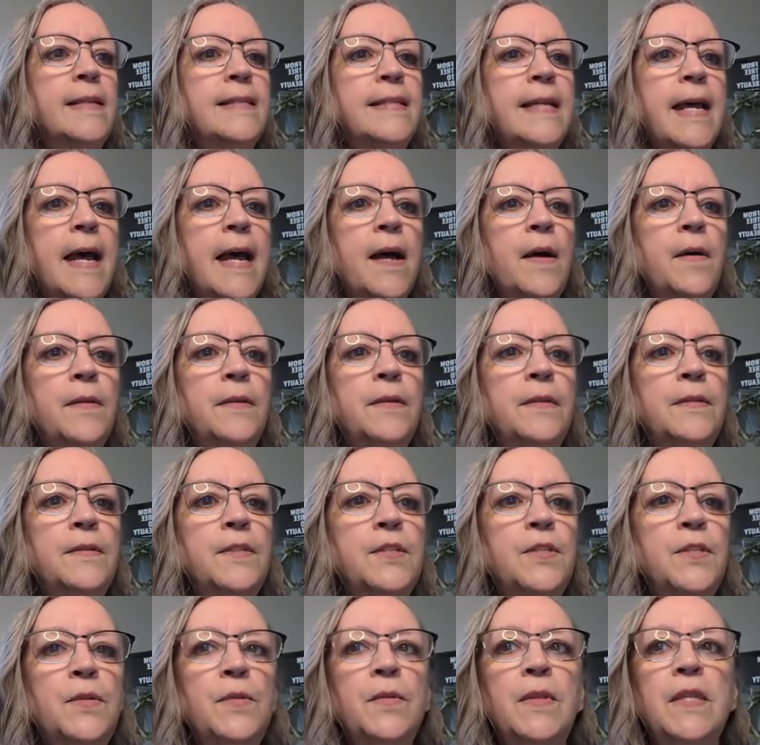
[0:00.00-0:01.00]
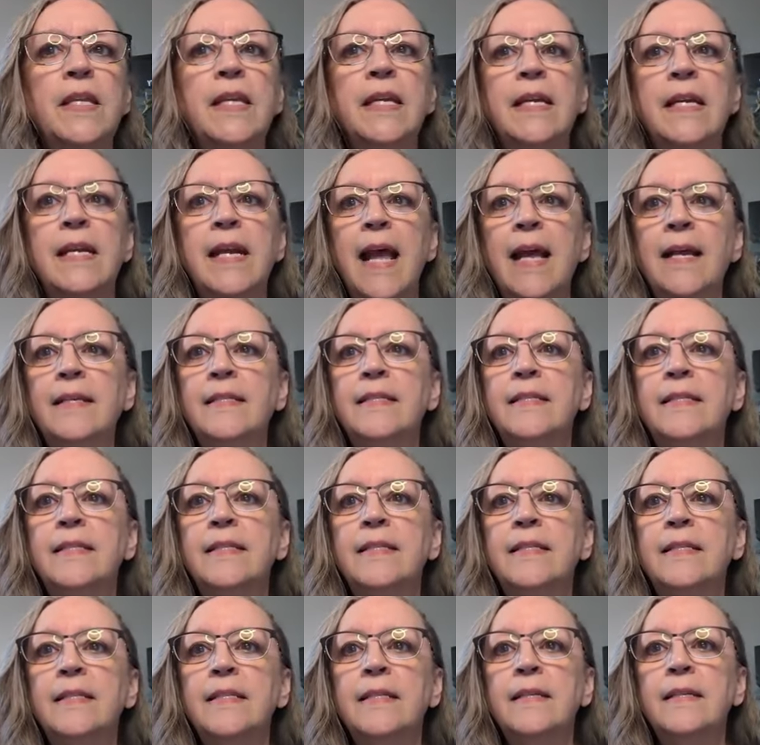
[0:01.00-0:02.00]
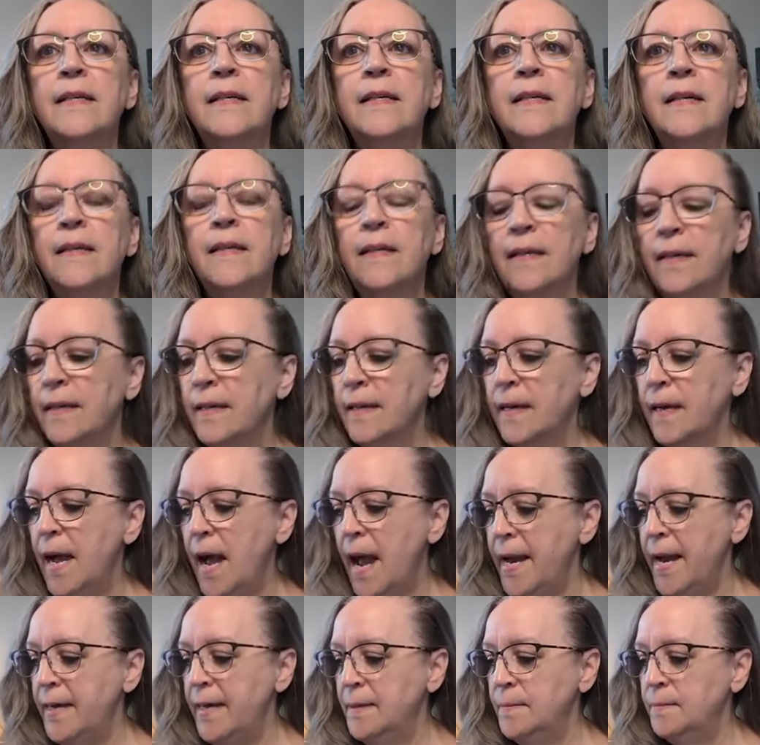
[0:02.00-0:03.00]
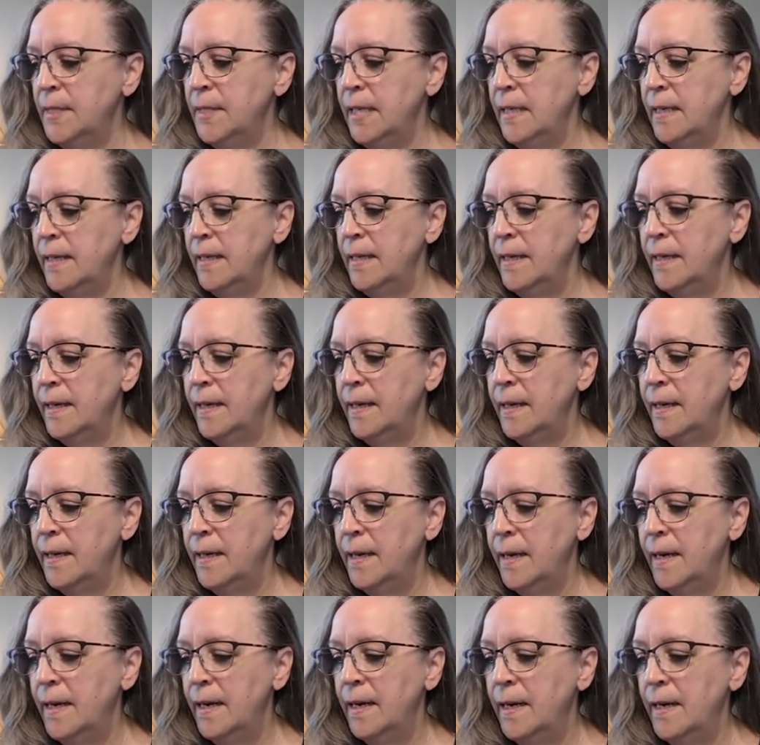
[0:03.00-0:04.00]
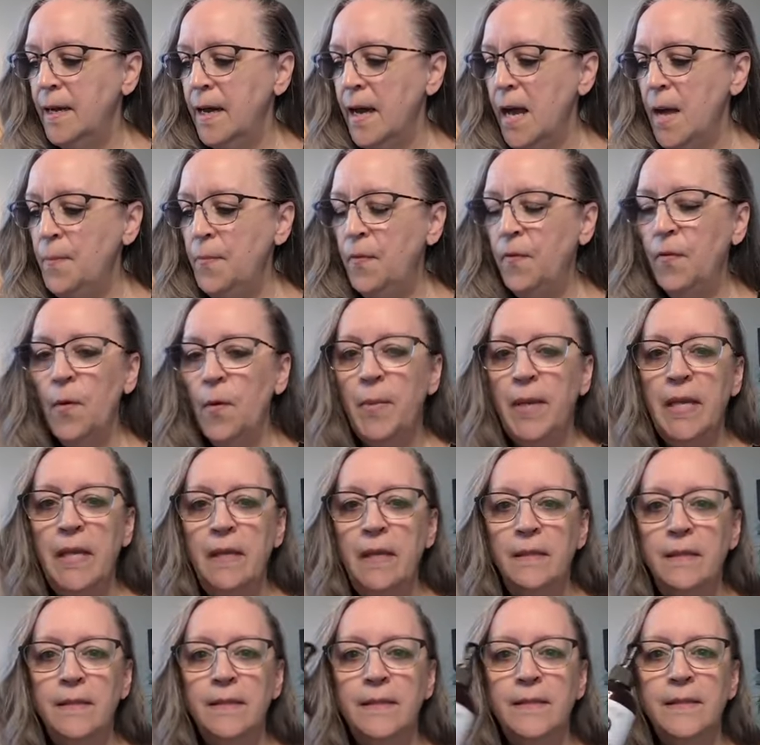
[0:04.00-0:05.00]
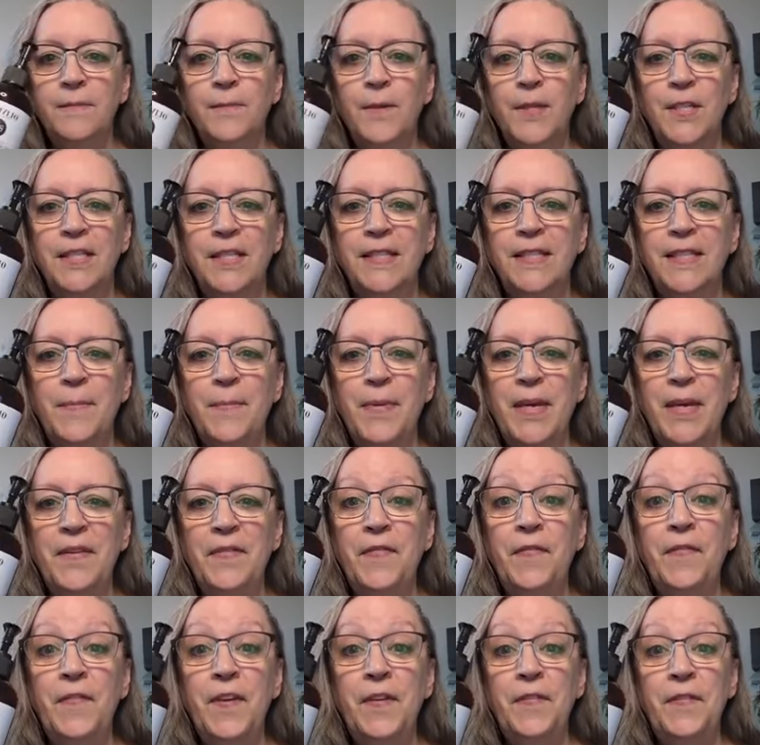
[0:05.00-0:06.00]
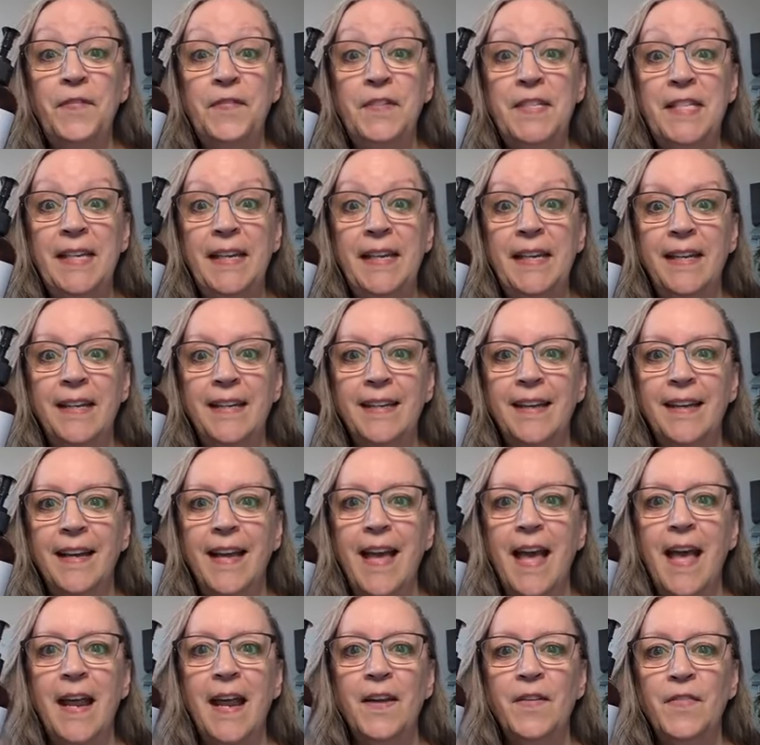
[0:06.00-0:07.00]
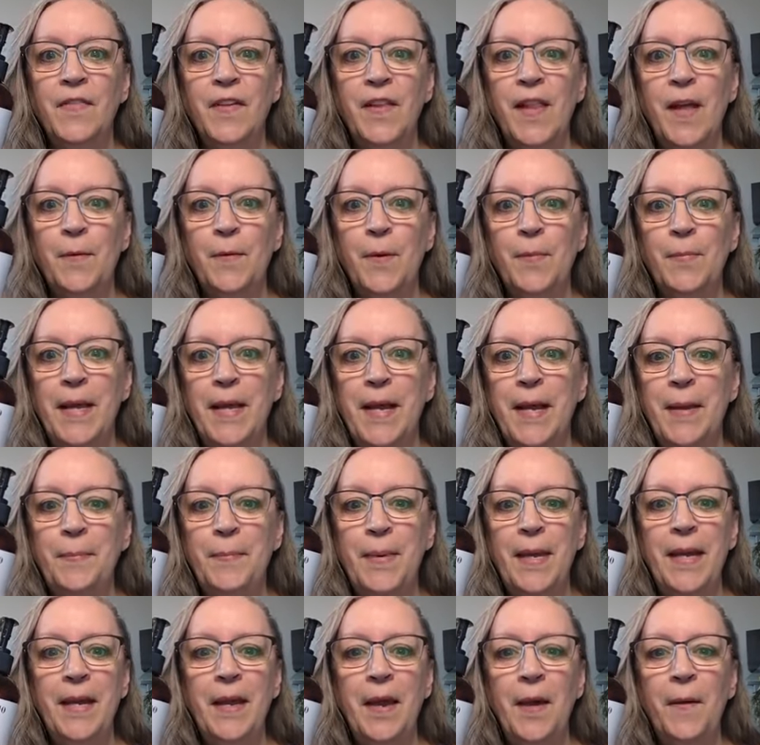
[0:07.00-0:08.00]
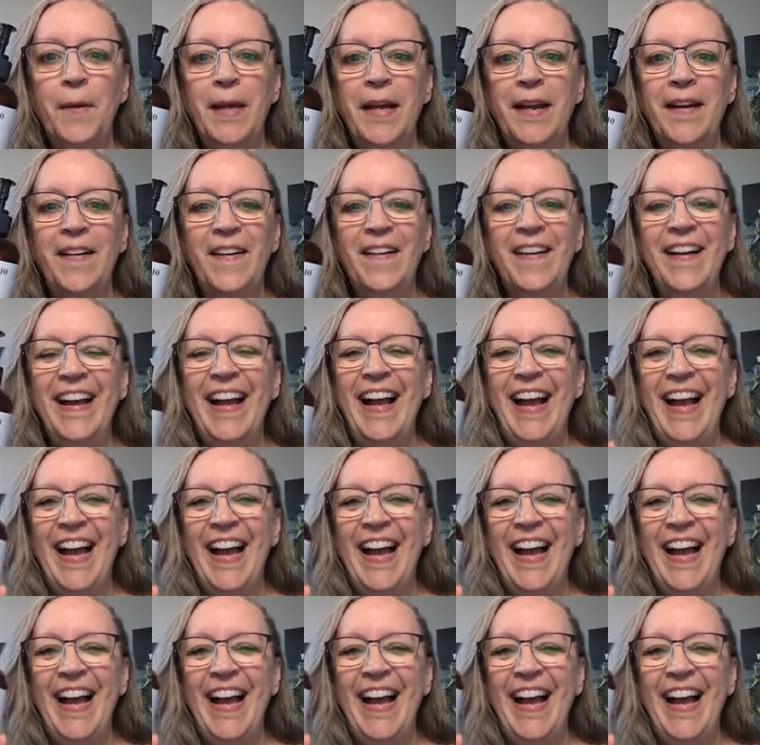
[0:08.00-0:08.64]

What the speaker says: down to the next item up for bids, which is the B15. Again, I feel like we're playing bingo here.